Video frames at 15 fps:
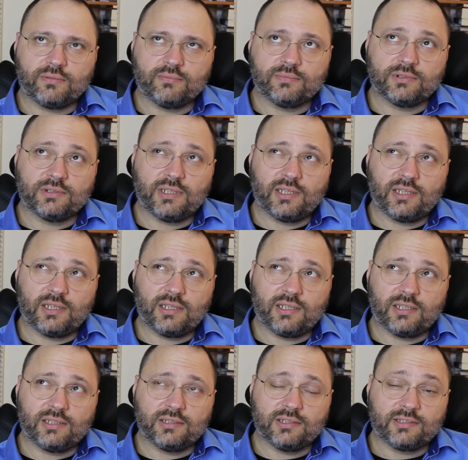from
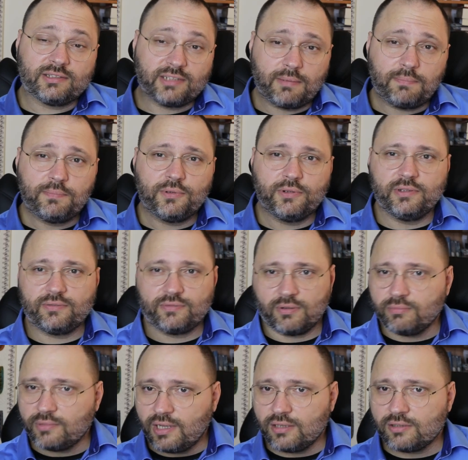the top point,
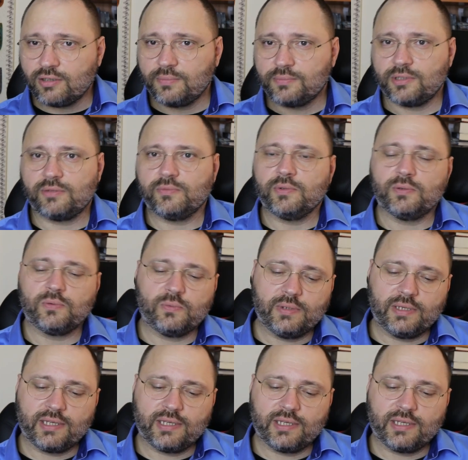from the helicopter view,